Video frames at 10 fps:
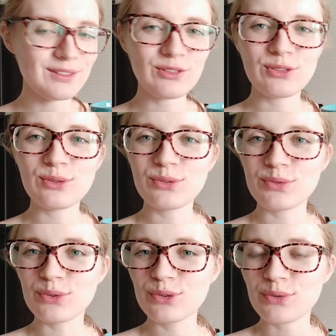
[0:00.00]
The stewed
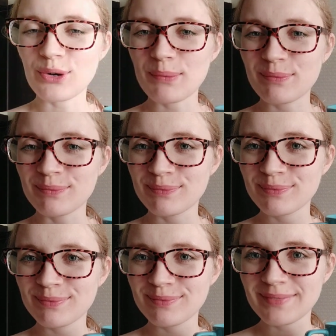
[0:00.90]
fruit from
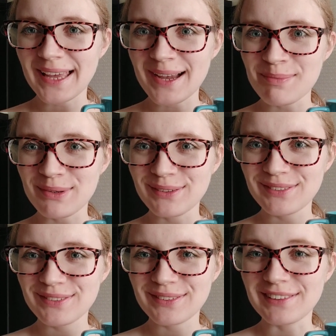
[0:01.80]

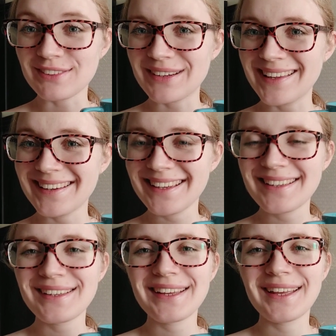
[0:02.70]
apples is ready.
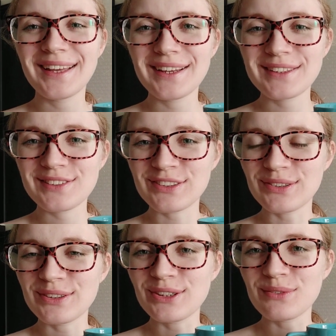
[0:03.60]

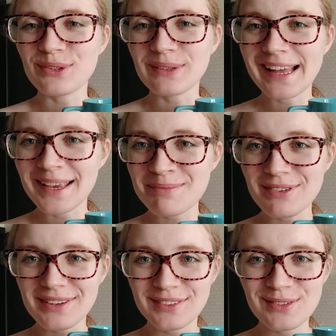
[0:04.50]
So if you like my
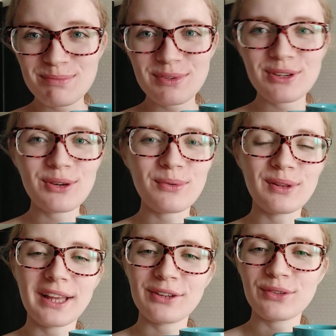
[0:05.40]
recipe or would
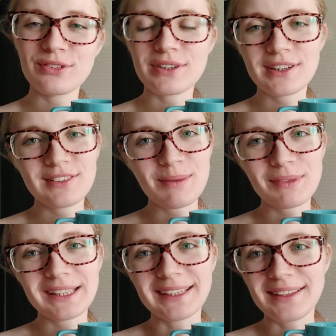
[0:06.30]
like to try
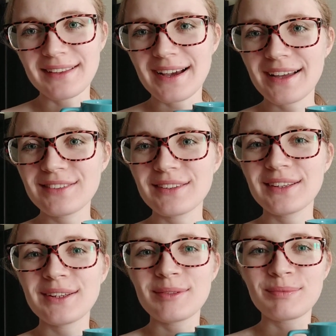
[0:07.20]
something like that,
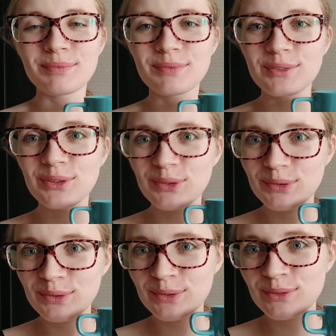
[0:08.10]

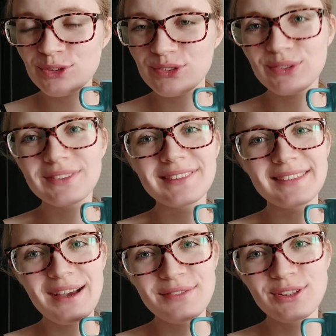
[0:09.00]
you should
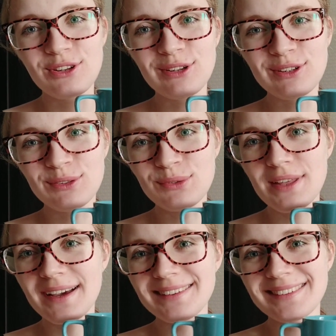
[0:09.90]
definitely do
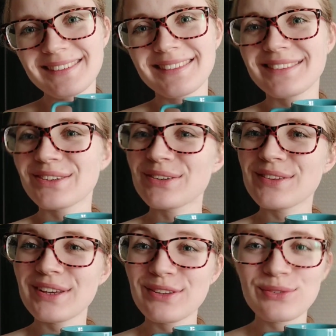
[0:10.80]
that. So
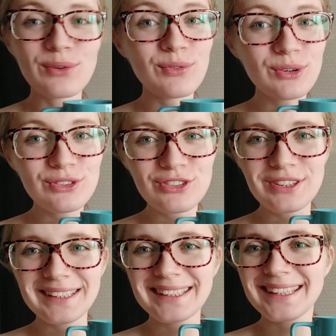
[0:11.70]
thanks for
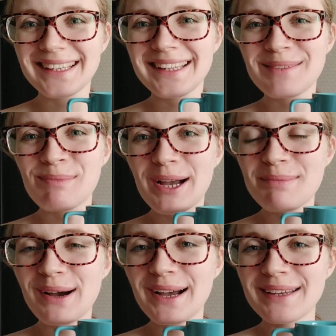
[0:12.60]
watching. Bye
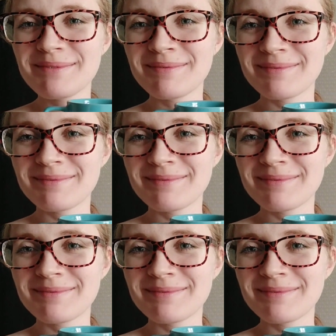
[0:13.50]
bye.